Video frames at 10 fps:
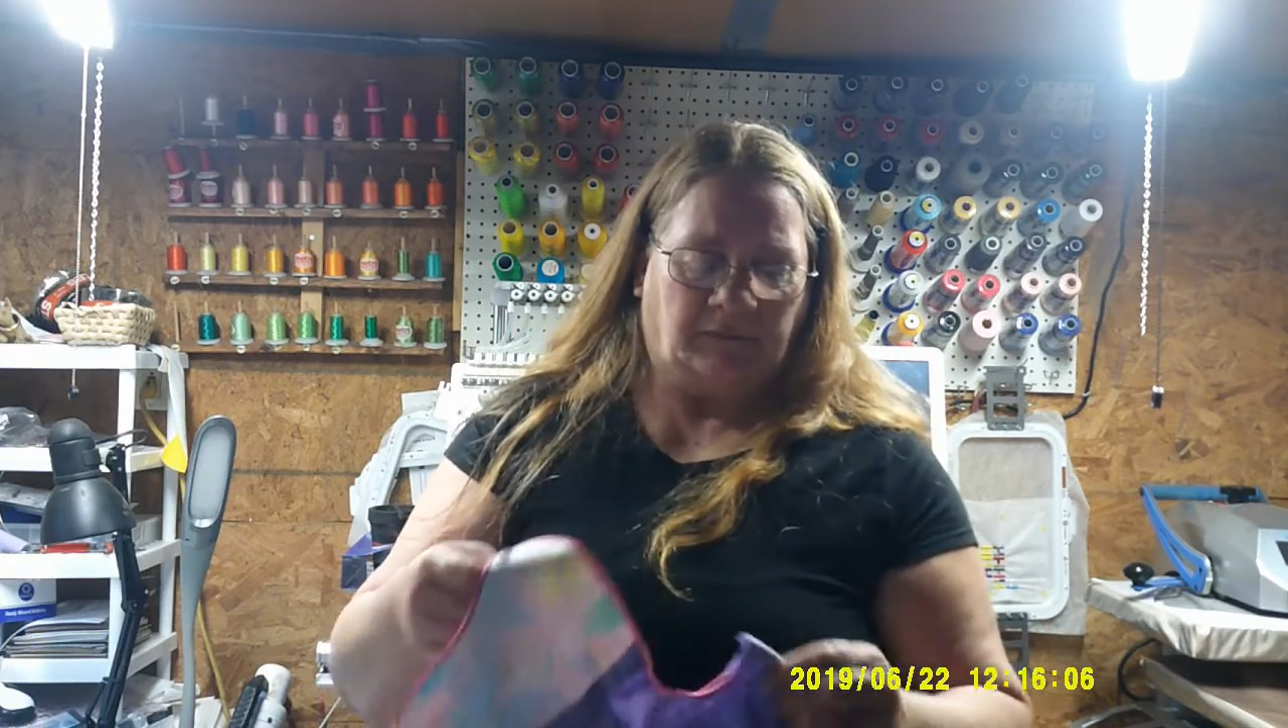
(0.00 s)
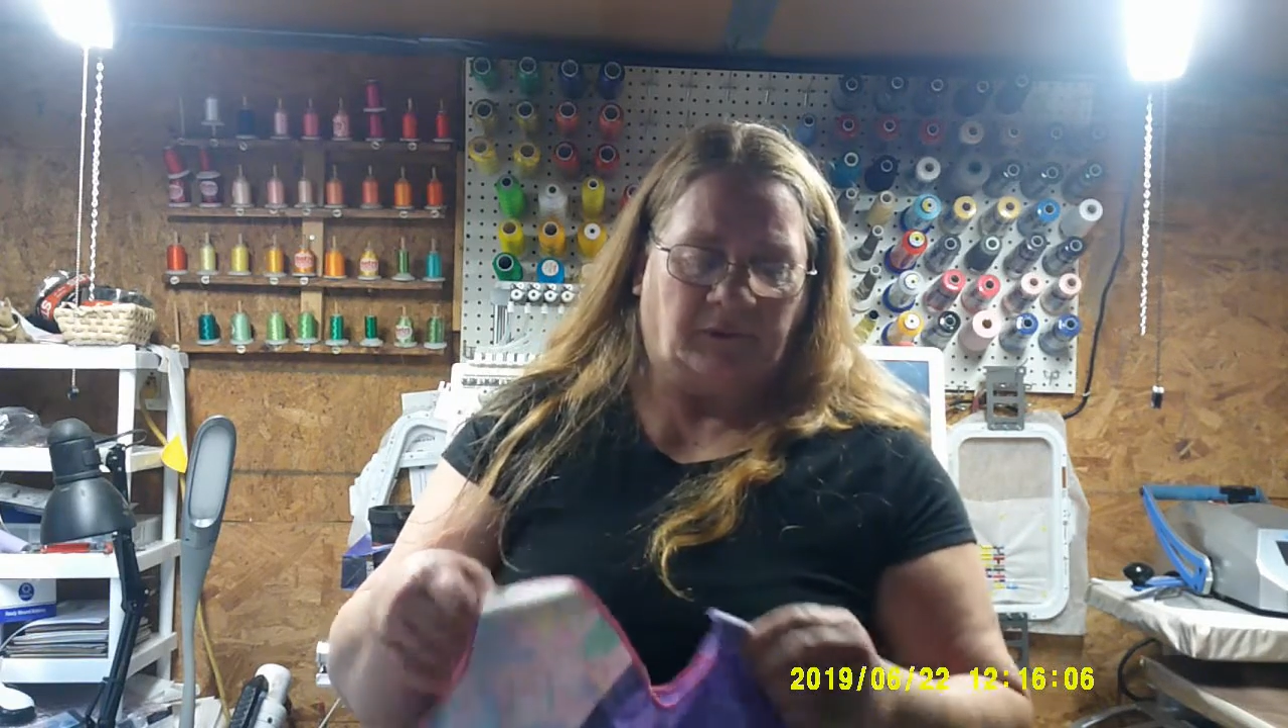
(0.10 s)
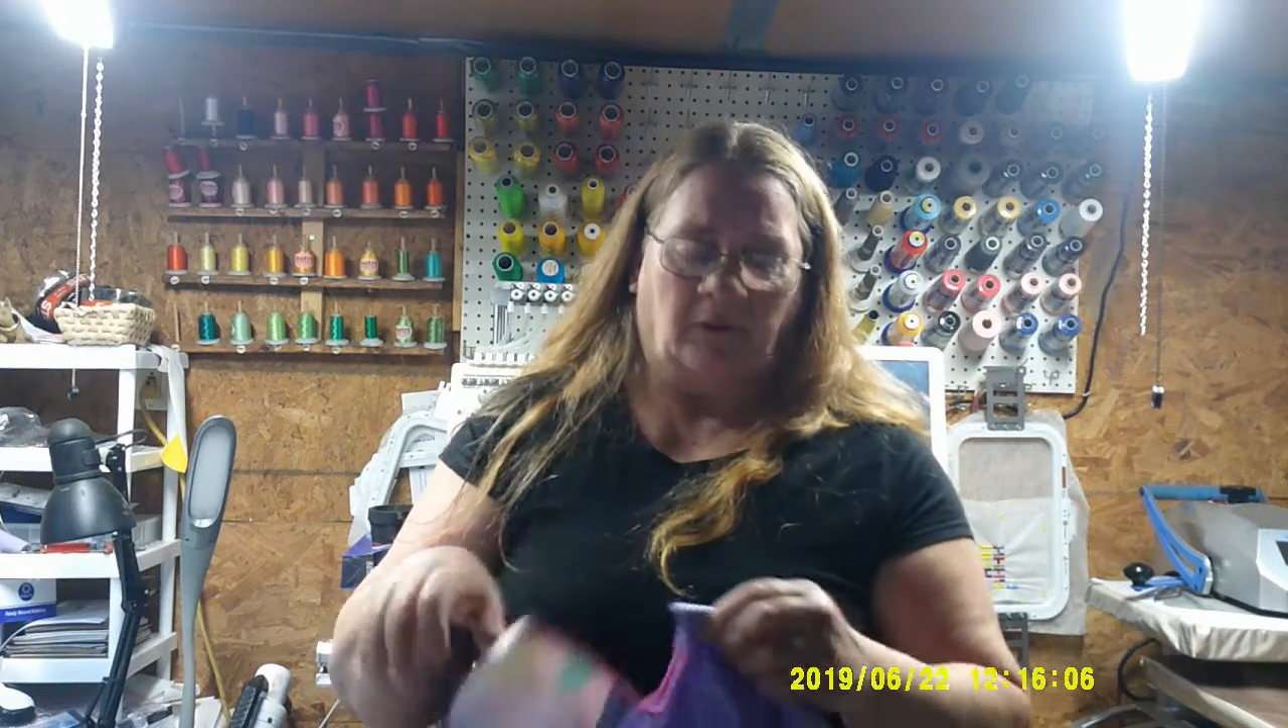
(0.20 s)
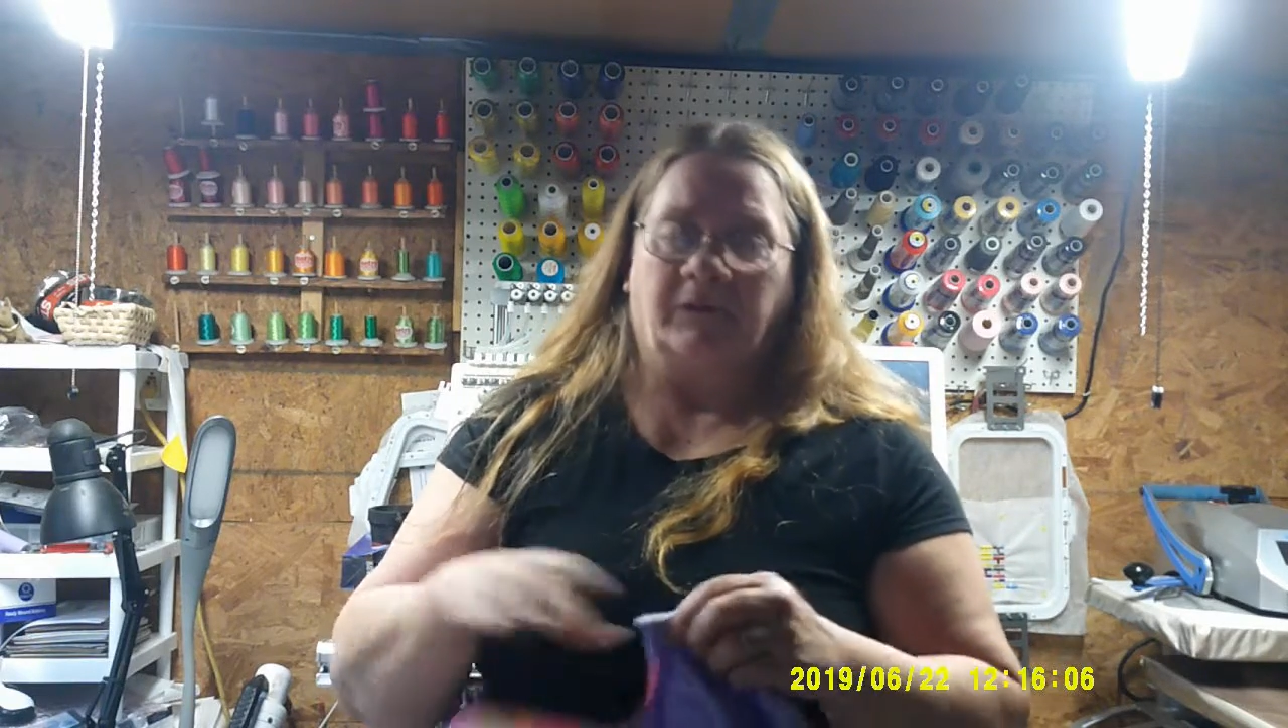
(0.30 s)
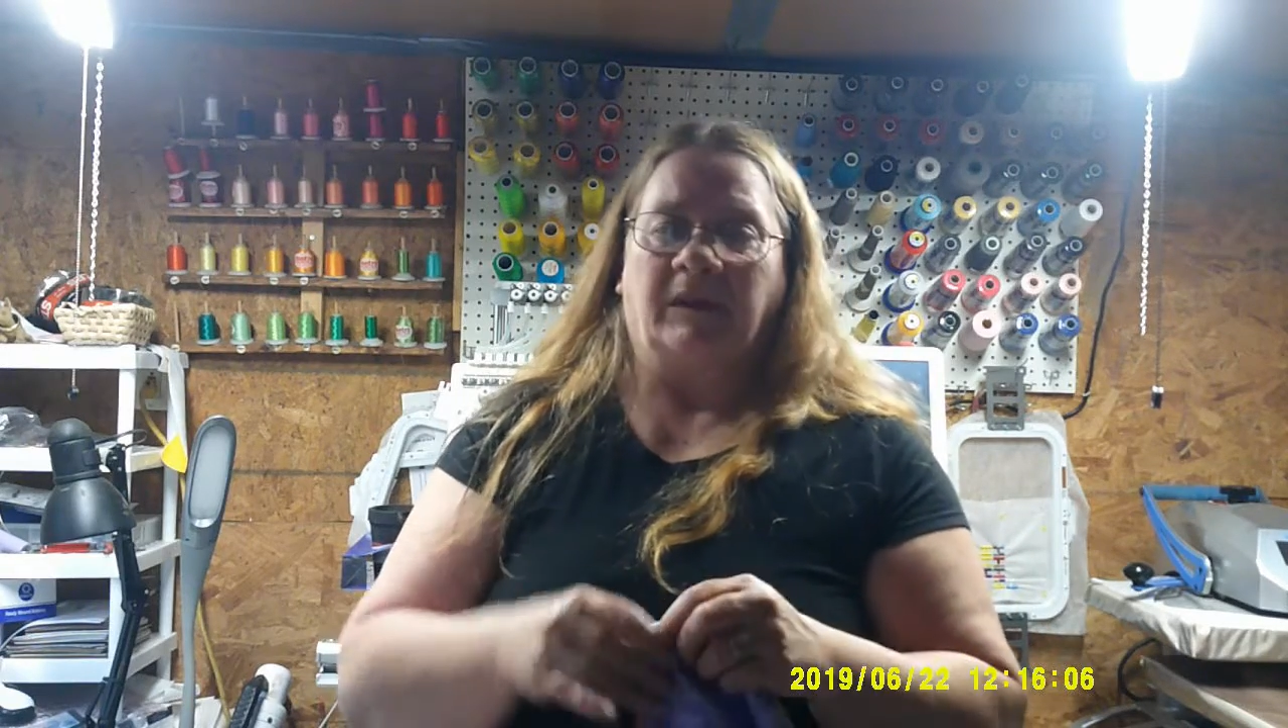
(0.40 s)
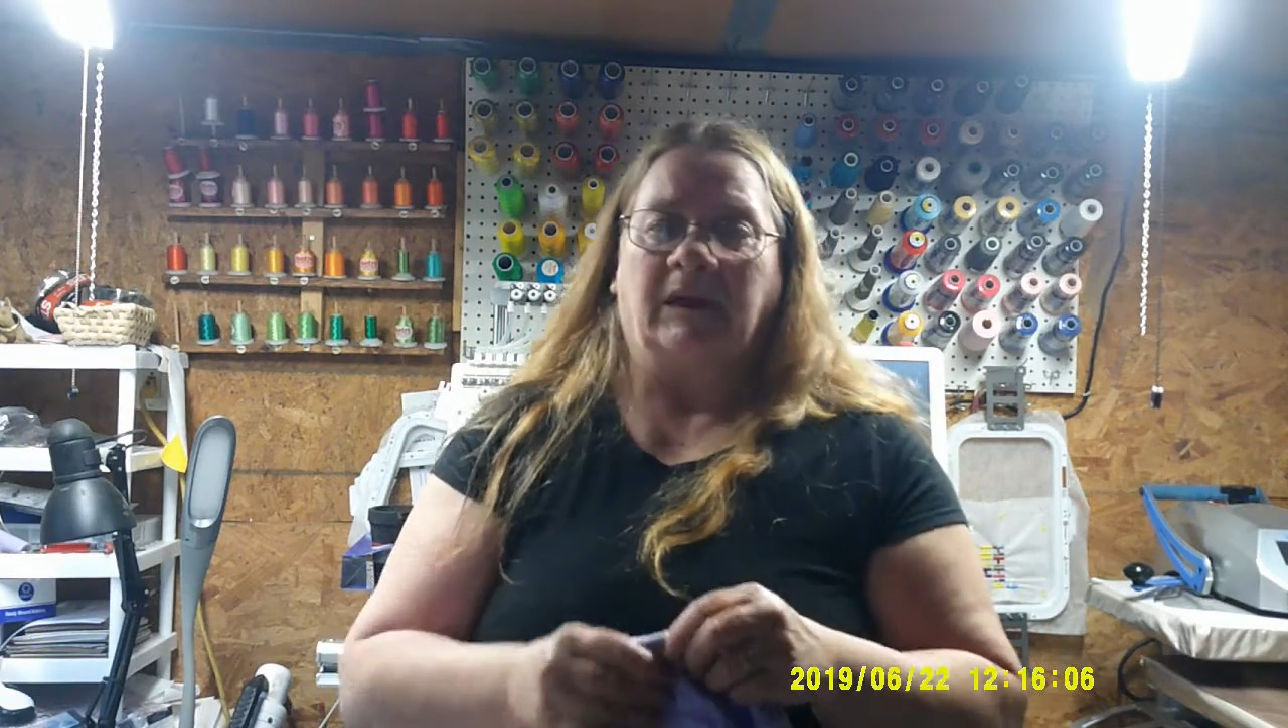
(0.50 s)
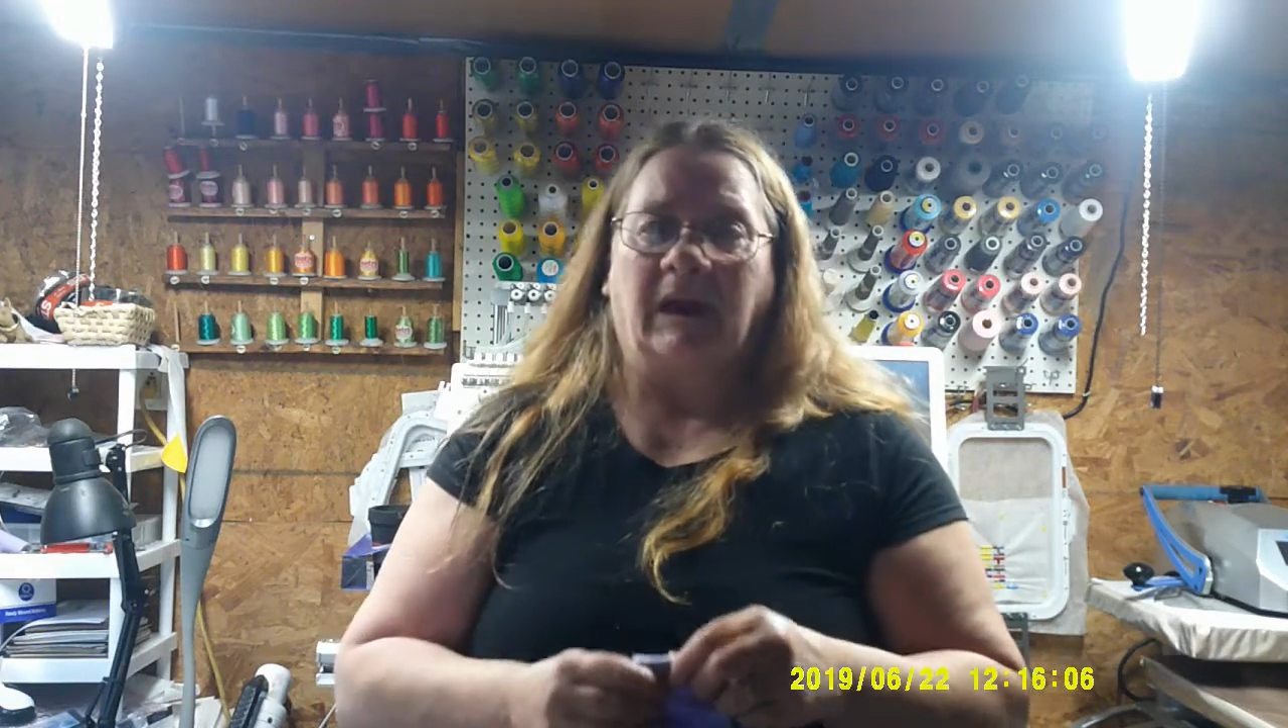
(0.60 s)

the only thing